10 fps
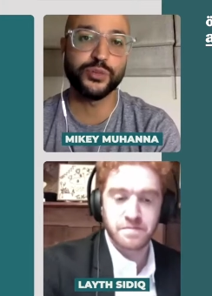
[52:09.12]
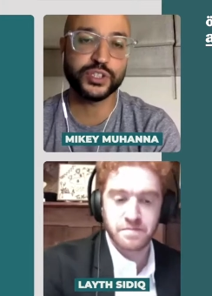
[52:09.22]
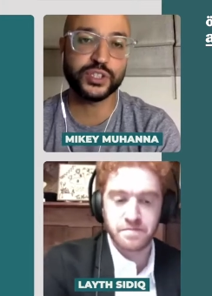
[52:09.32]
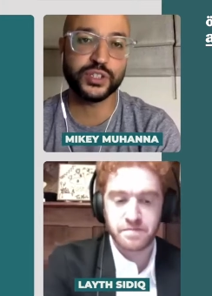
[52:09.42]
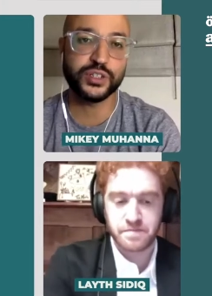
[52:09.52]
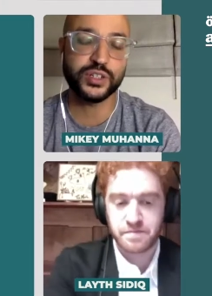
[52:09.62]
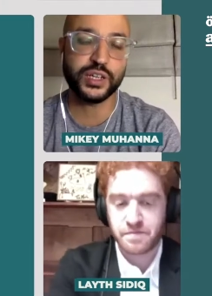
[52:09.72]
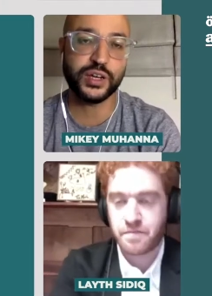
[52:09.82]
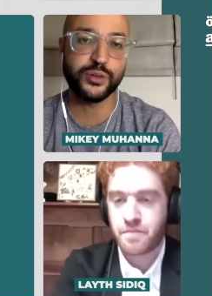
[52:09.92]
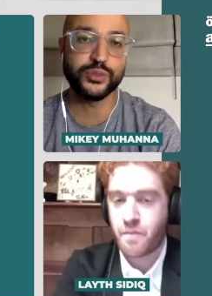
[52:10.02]

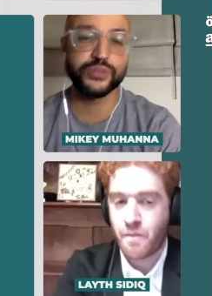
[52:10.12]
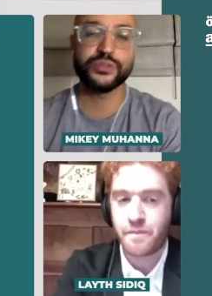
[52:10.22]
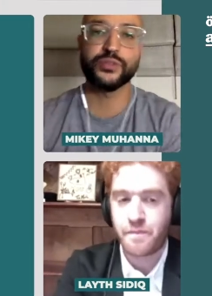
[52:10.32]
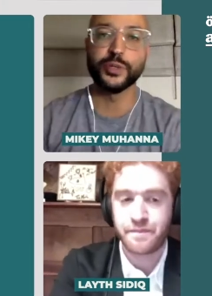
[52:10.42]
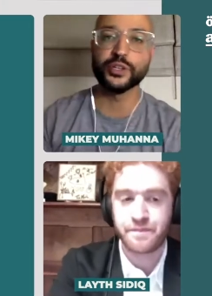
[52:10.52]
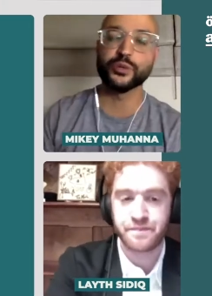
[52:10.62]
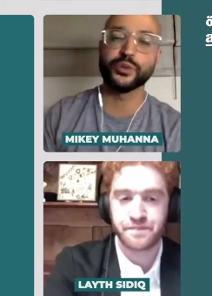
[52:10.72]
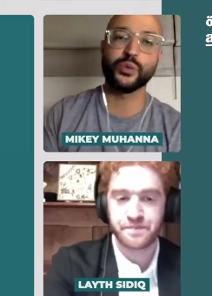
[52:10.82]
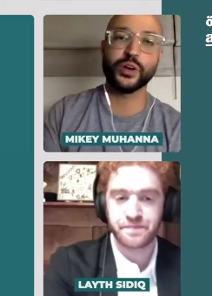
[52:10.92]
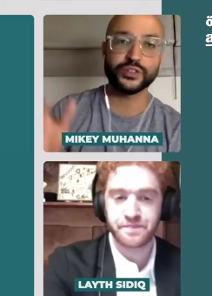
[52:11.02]
Speaker 1: musician uh, who is familiar
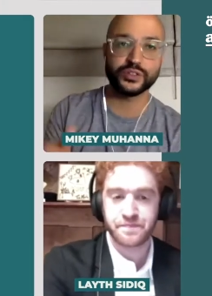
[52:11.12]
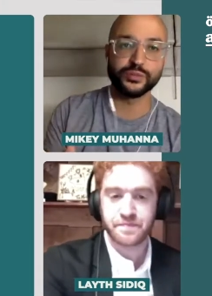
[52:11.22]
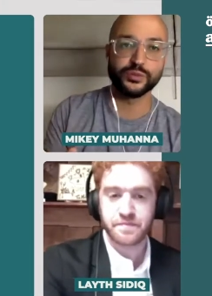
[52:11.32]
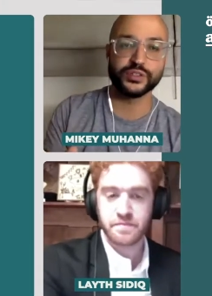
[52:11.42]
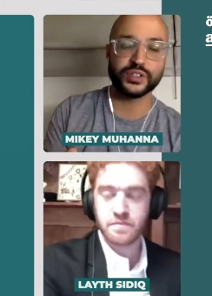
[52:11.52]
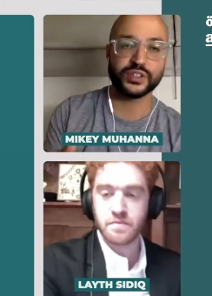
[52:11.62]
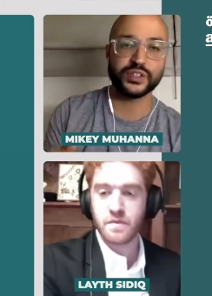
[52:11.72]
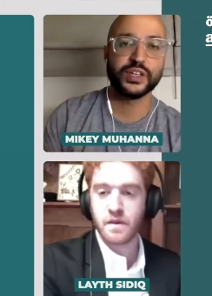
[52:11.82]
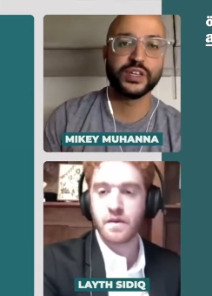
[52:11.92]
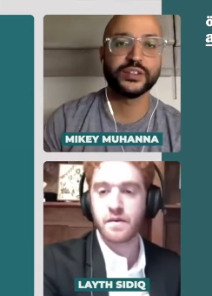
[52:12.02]
with Western music
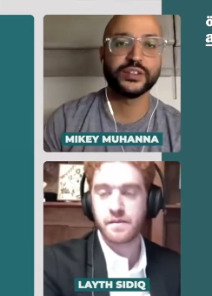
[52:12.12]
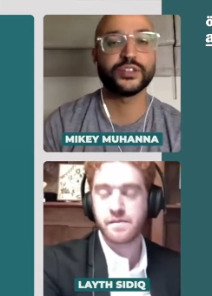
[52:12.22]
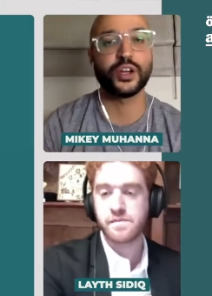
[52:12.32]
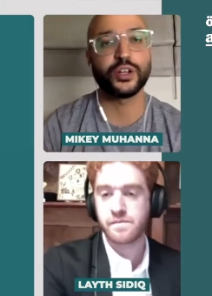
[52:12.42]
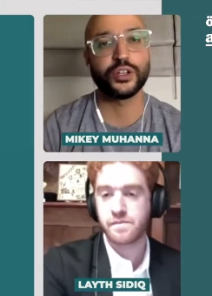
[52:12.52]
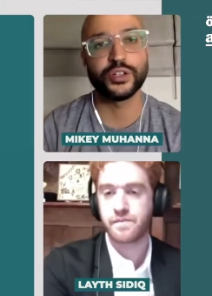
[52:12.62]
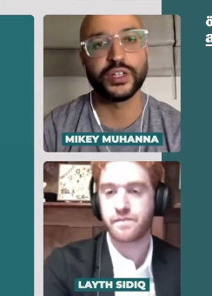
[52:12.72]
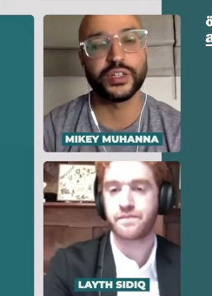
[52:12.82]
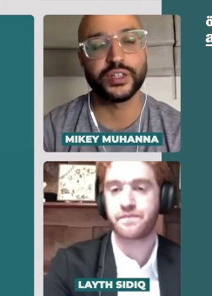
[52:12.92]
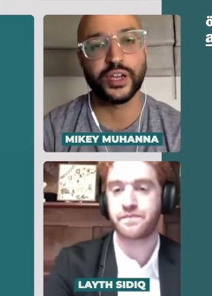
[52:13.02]
to start
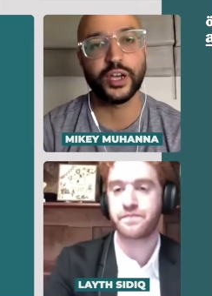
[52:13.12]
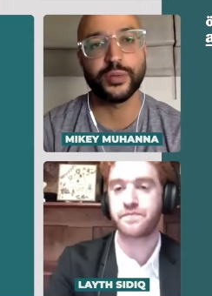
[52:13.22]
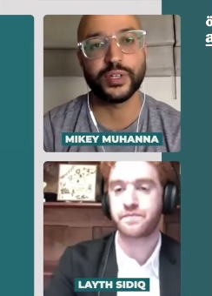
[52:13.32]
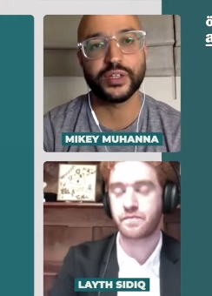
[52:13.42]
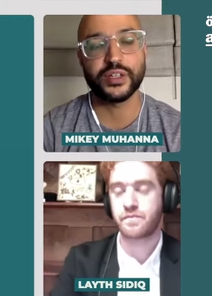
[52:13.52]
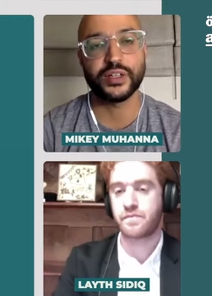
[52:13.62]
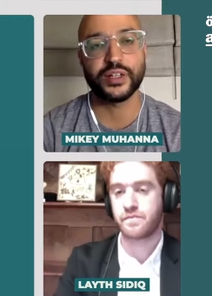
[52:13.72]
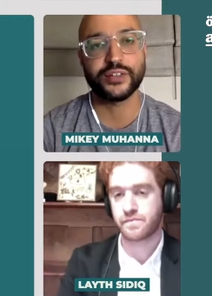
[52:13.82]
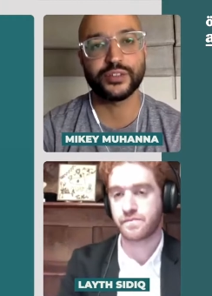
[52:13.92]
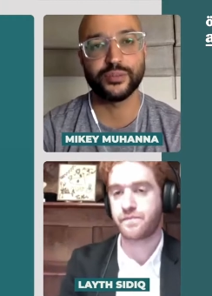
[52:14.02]
learning Arabic uh,
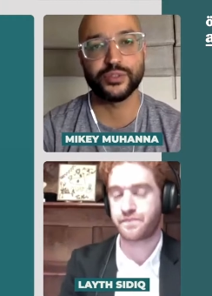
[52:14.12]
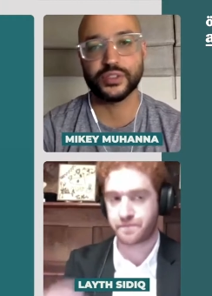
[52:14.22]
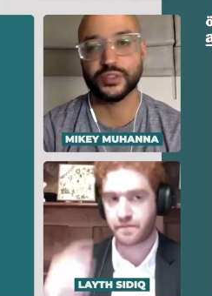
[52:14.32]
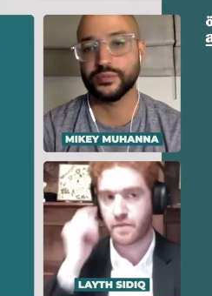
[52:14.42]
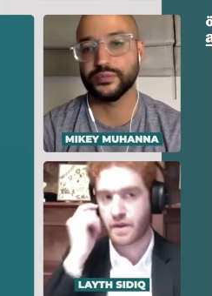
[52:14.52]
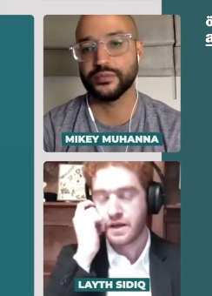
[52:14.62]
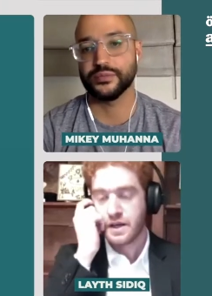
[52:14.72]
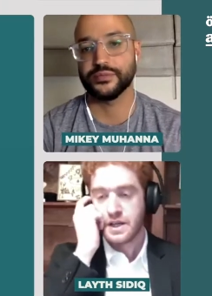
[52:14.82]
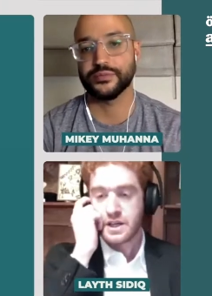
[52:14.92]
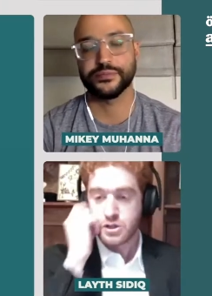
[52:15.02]
classical mm. music?
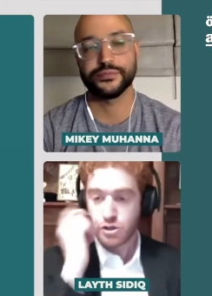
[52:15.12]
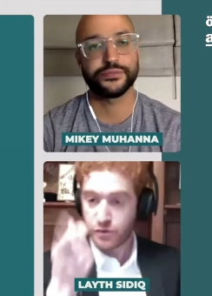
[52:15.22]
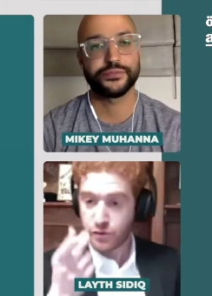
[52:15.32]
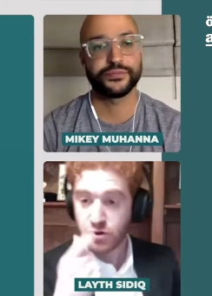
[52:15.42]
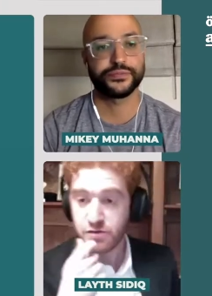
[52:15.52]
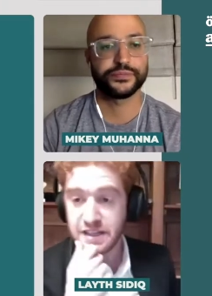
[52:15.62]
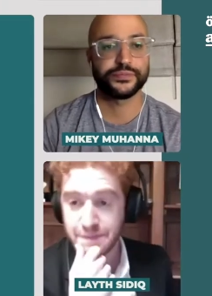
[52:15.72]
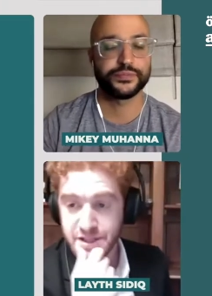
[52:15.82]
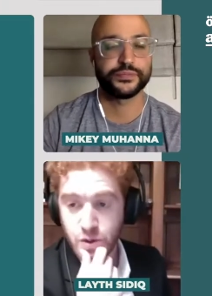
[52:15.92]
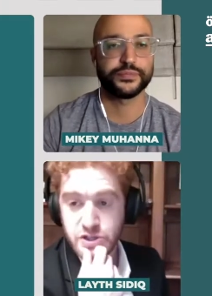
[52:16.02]
Speaker 2: So for
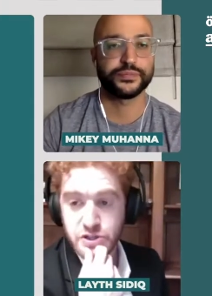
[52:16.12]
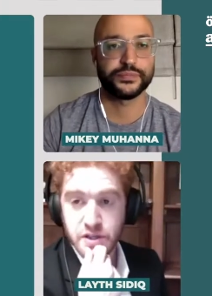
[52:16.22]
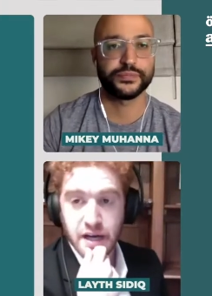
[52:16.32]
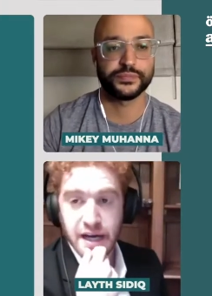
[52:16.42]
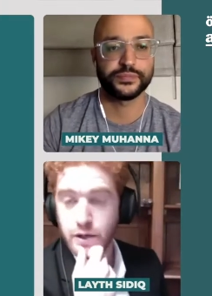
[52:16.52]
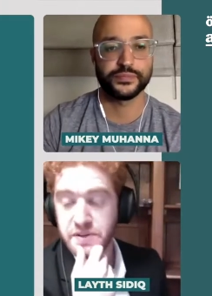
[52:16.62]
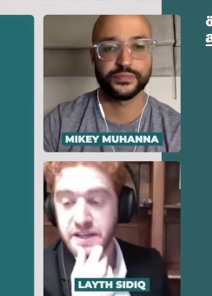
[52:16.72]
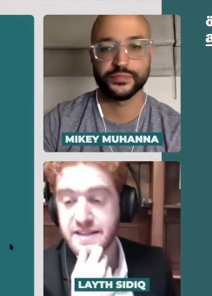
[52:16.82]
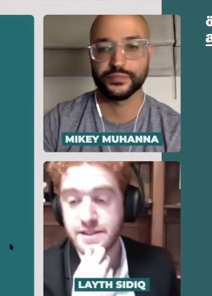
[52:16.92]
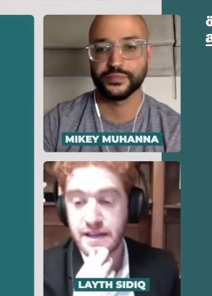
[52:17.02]
Fatima's question, I don't
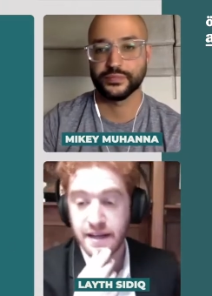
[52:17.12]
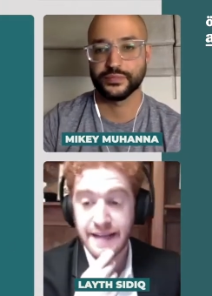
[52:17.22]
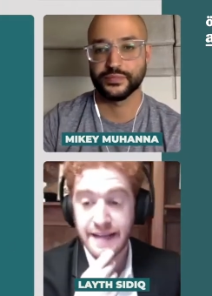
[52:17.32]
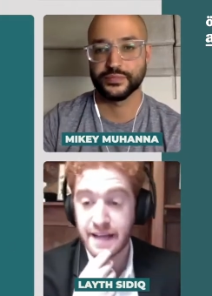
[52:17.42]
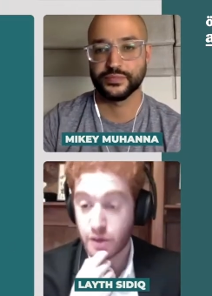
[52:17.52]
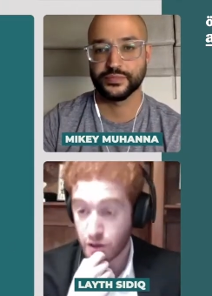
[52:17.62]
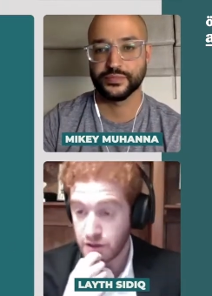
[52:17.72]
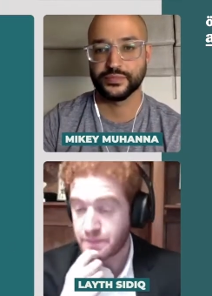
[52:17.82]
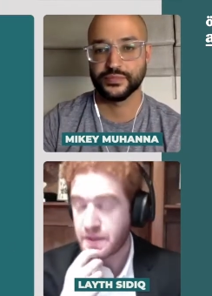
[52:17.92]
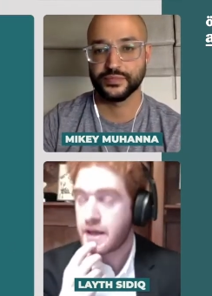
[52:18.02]
think it's late at
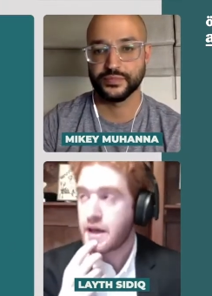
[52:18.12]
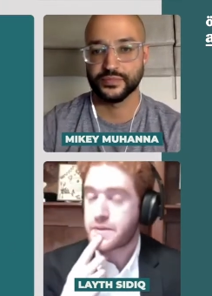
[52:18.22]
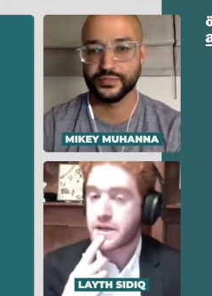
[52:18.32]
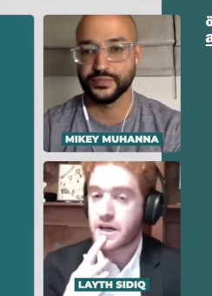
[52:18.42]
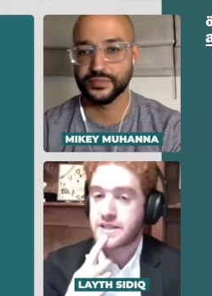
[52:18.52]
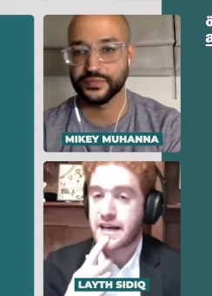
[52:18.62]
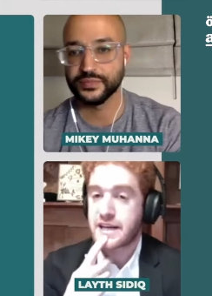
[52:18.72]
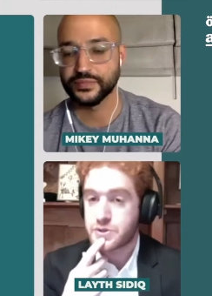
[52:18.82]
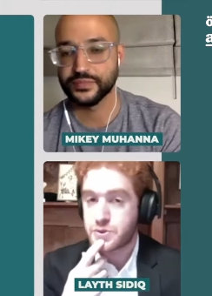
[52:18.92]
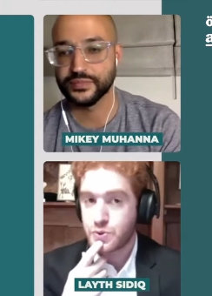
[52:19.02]
all because I
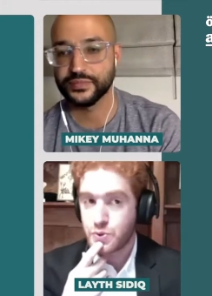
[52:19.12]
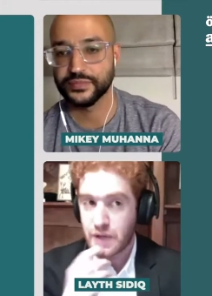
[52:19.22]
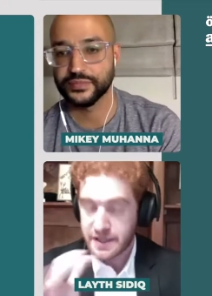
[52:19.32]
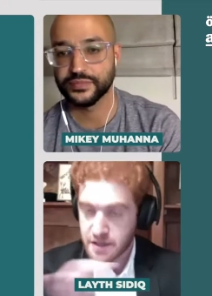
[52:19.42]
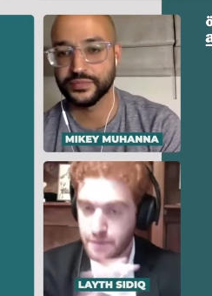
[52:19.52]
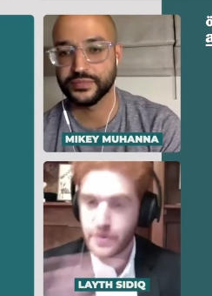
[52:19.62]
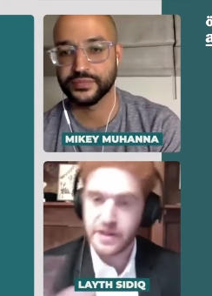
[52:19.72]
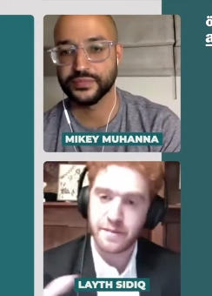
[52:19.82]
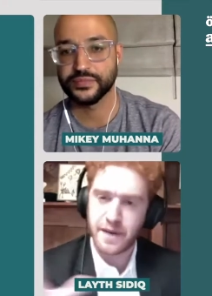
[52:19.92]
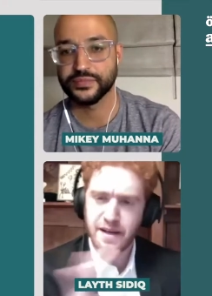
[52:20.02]
used to, at some
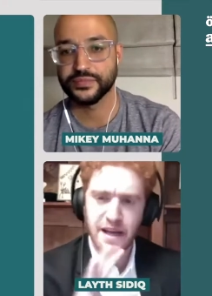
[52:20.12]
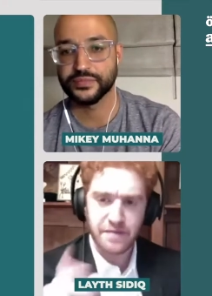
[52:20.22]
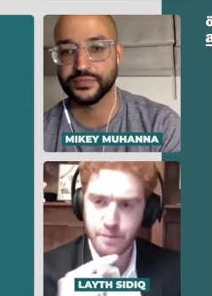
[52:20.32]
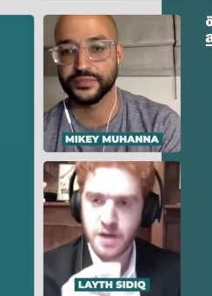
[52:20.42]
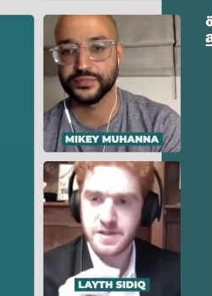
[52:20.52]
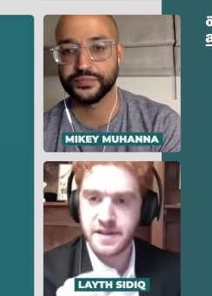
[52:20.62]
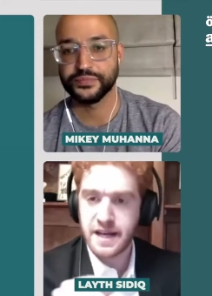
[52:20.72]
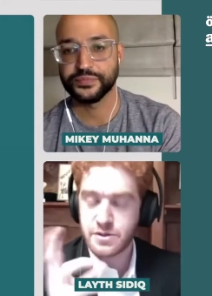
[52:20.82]
point in my life in Boston, I used